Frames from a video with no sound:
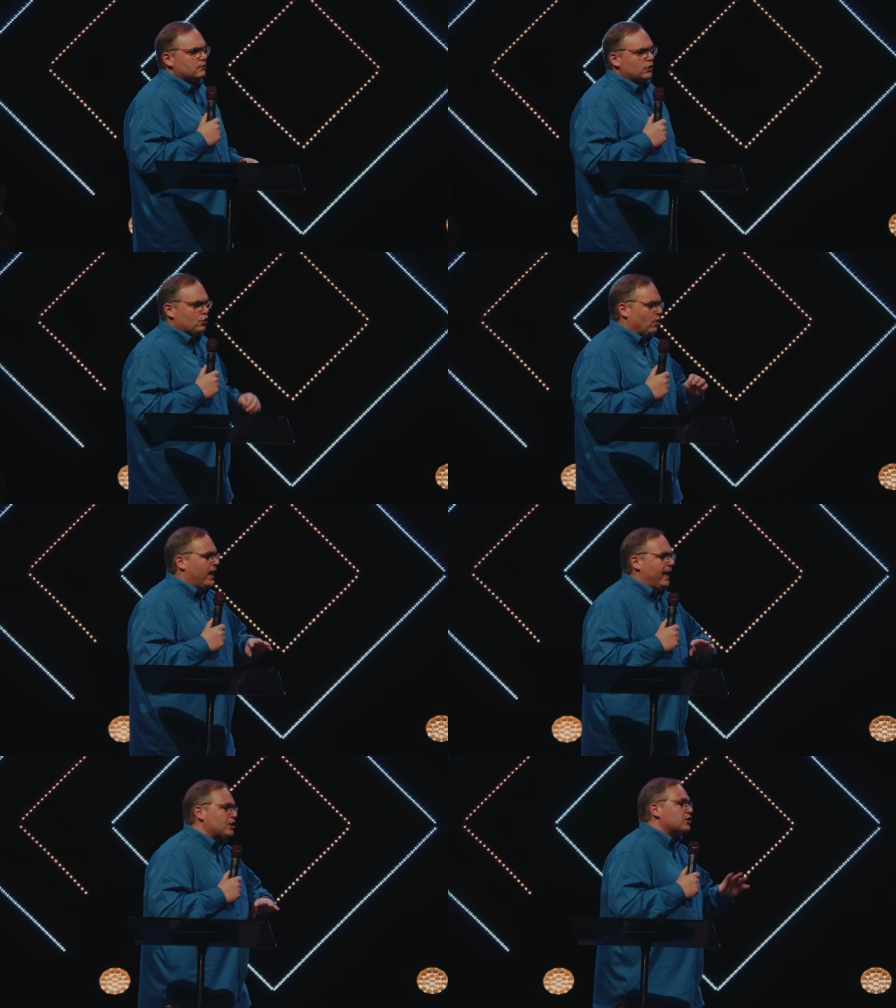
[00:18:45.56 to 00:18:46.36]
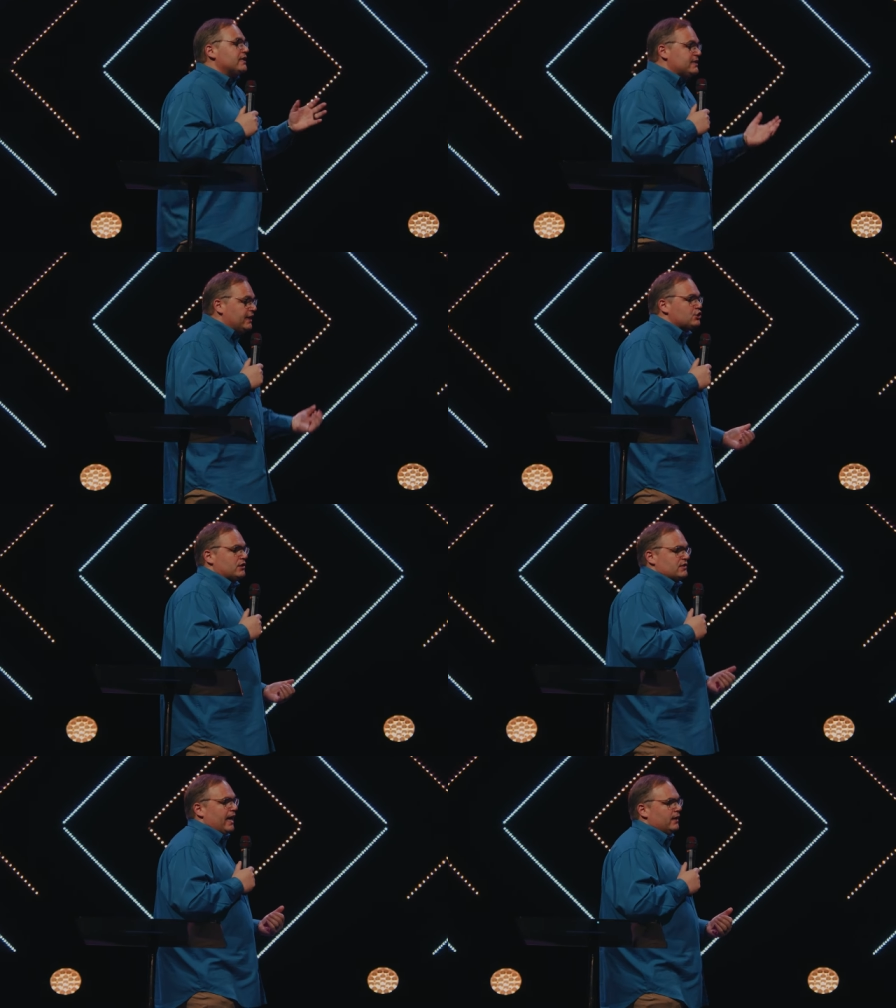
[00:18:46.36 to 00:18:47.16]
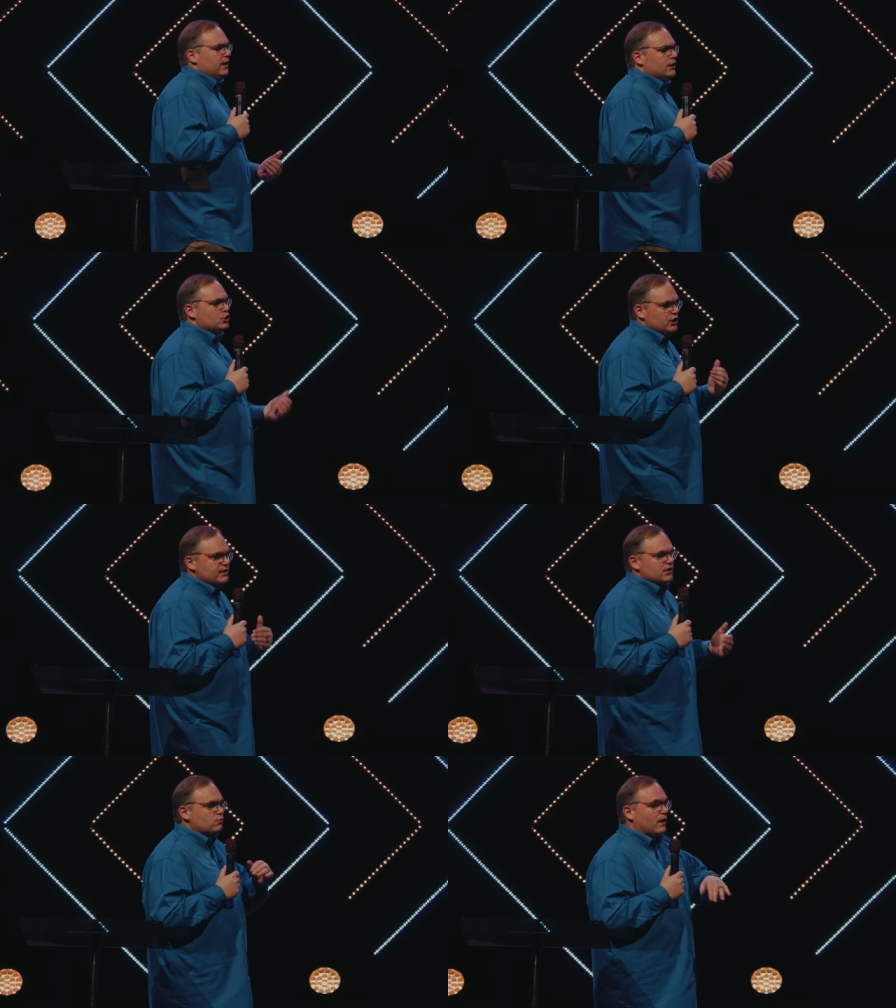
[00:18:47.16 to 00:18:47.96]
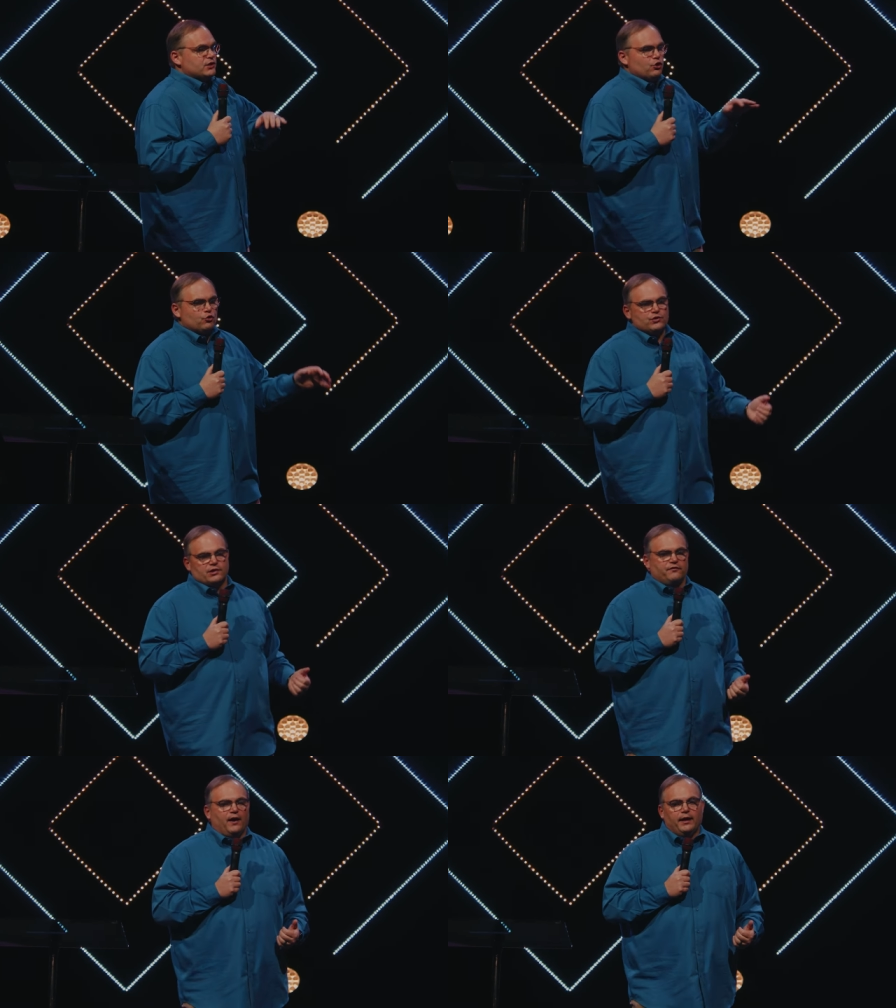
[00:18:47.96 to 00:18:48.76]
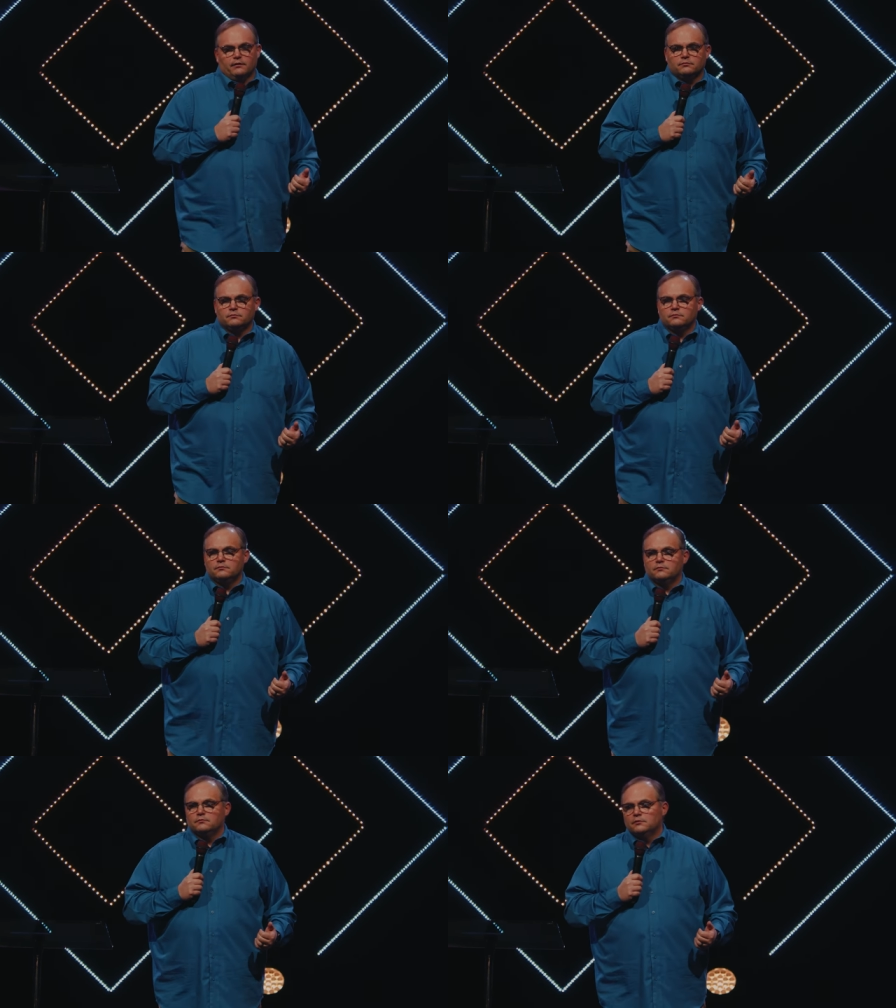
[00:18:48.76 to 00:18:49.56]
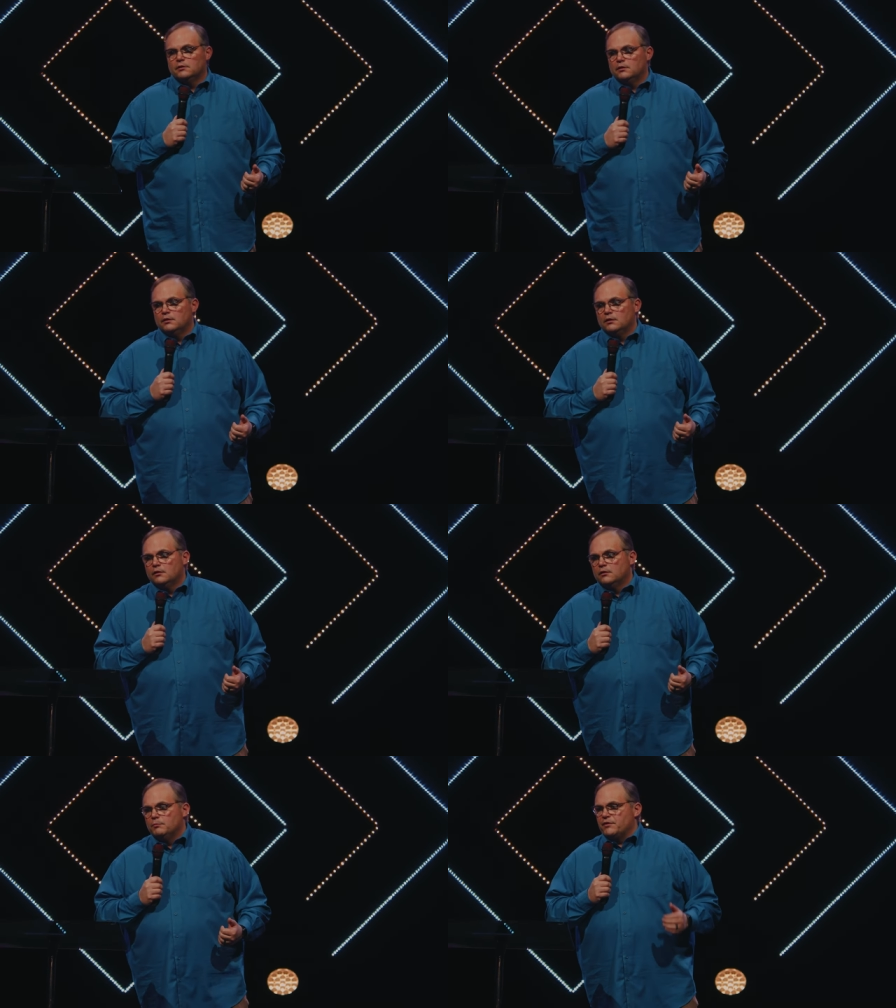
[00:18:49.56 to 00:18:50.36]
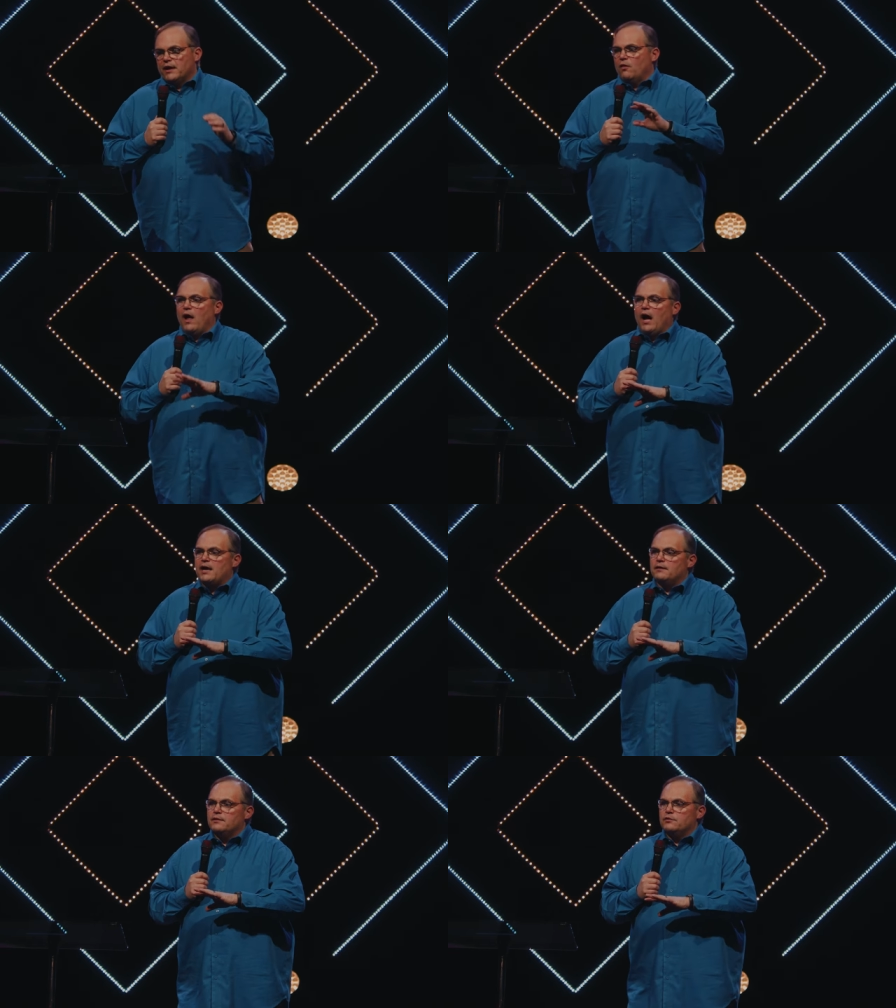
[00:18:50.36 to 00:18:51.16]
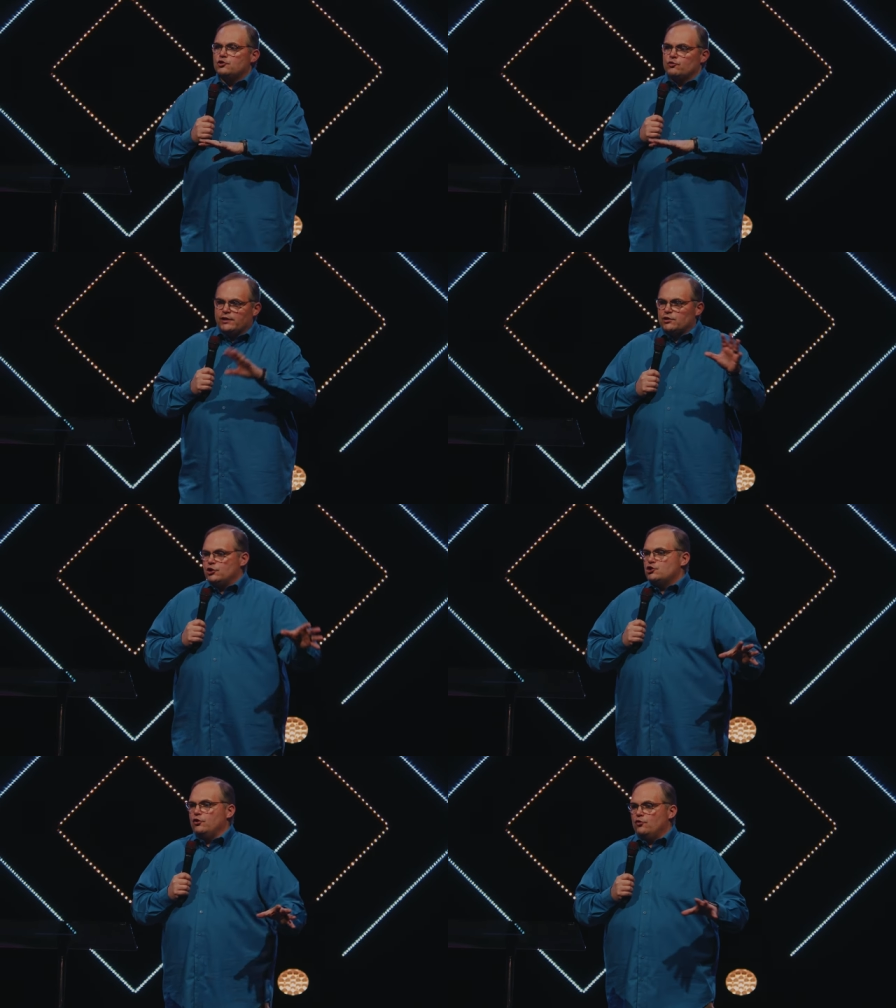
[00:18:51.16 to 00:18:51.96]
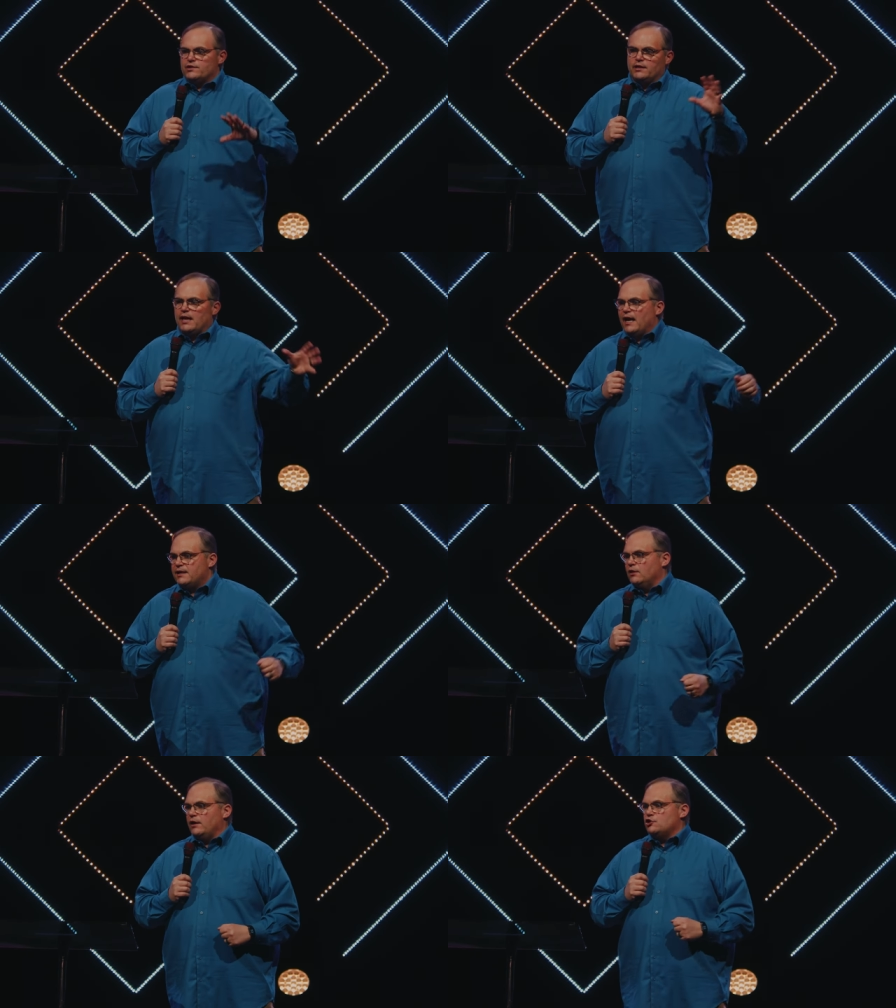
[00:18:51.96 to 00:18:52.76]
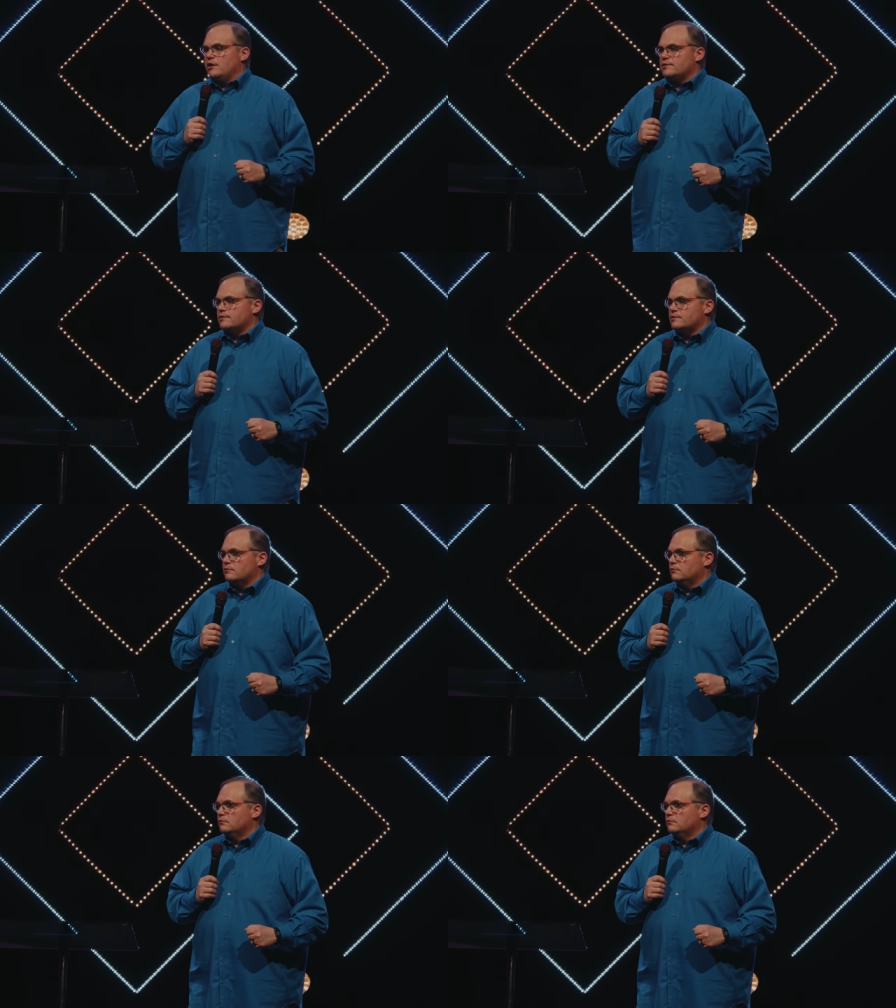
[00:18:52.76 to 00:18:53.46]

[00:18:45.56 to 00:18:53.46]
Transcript: The Quran actually teaches that Jesus wasn't crucified, but that Allah tricked the Jews into not killing Jesus.